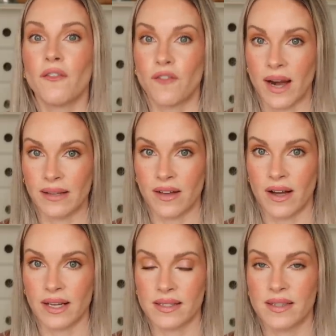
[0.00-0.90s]
fine
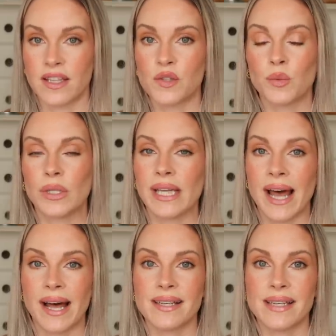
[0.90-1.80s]
lines. This really
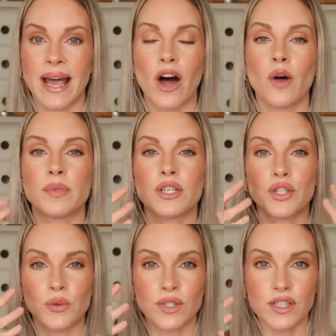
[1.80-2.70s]
has helped
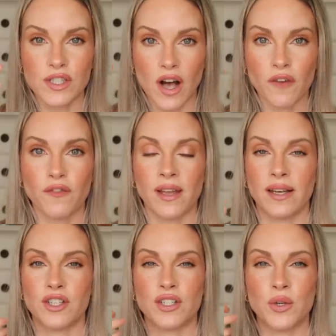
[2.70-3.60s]
to
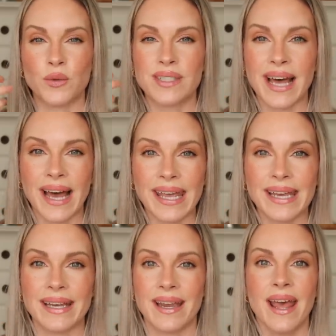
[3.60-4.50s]
soften, to
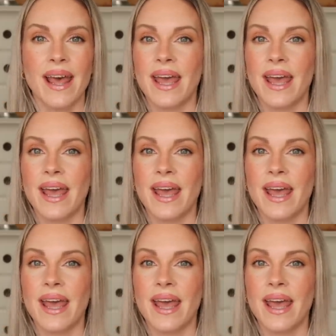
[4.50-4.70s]
tighten.